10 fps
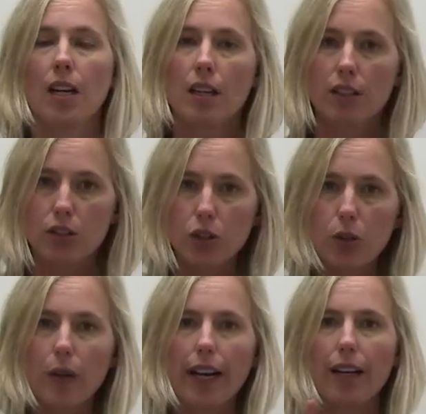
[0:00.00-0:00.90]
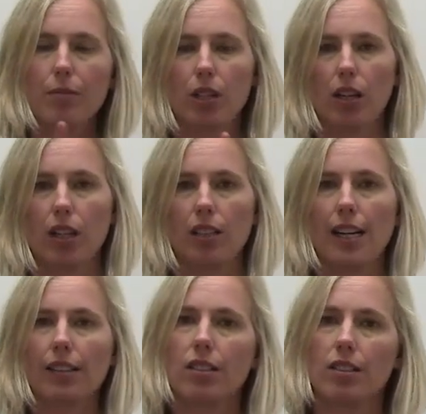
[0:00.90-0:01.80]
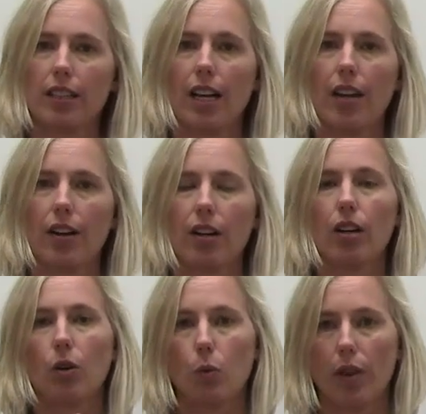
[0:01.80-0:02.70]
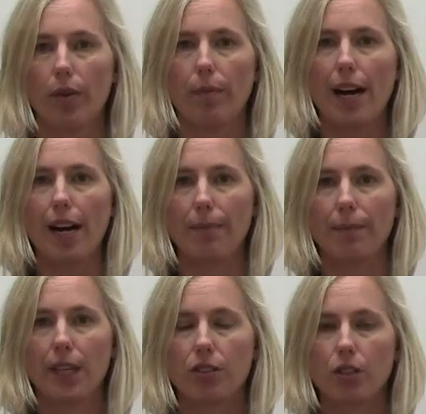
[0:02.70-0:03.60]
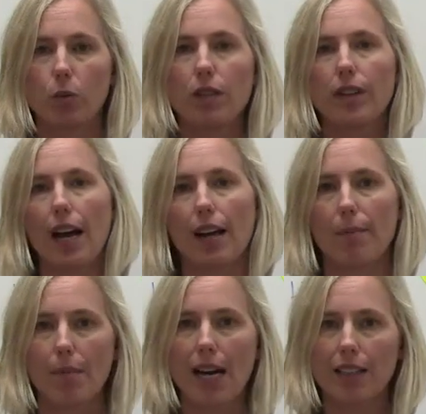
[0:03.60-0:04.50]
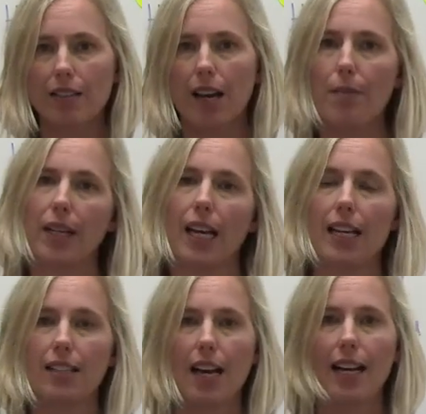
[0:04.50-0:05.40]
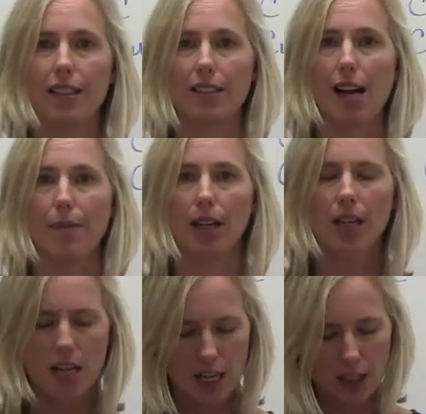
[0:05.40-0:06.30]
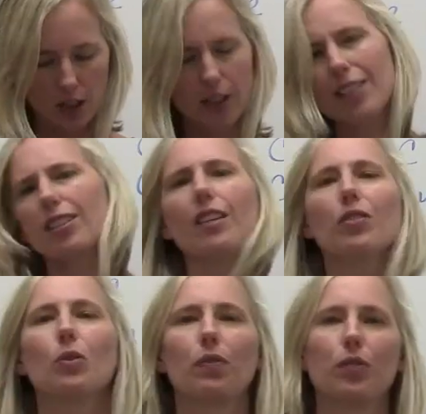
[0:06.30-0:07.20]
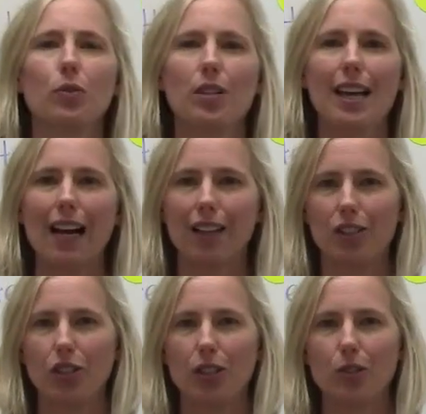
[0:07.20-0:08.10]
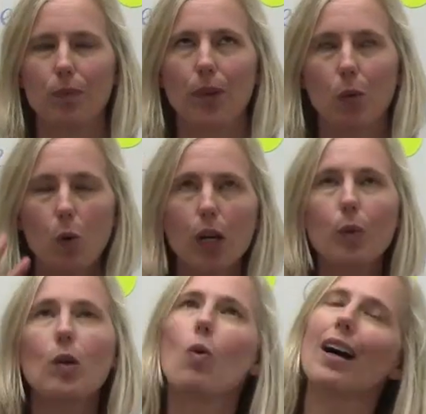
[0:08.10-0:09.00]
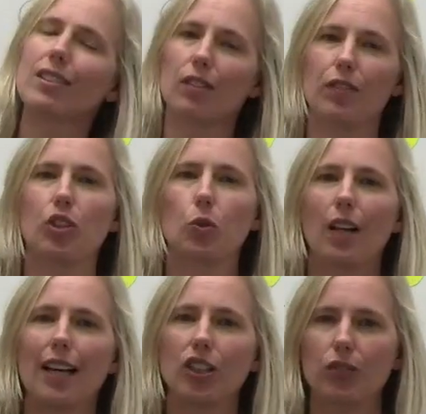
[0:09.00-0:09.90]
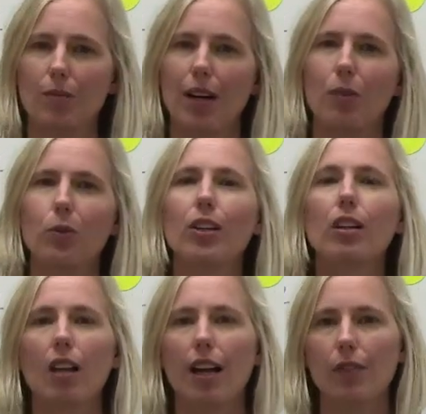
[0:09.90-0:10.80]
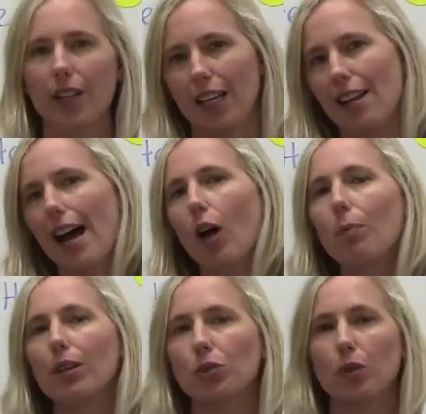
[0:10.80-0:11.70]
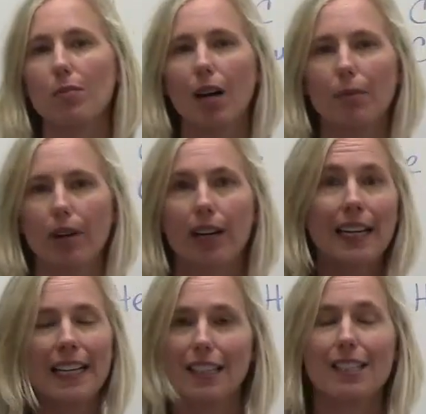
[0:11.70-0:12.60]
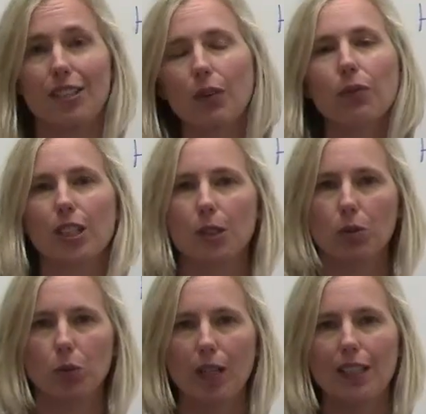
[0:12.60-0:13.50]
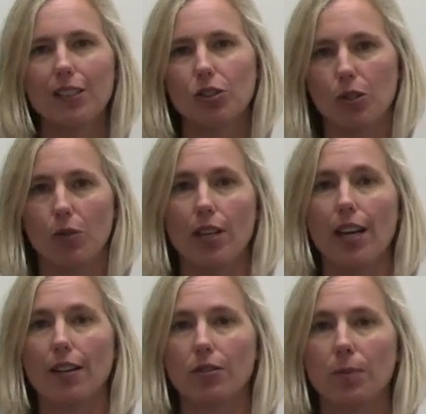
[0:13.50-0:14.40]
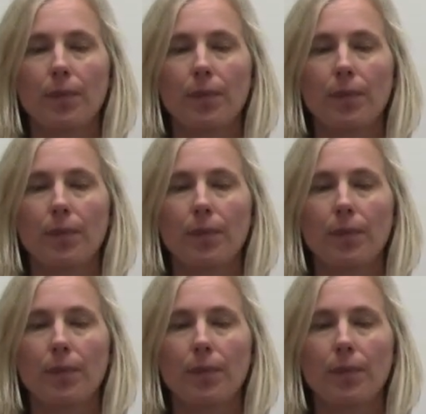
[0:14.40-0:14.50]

The two atoms are connected together with a bond. So we've got monatomic and diatomic. So let's give you a few analogies. What do we want to visualize from our real life that can help us remember the difference between these two things?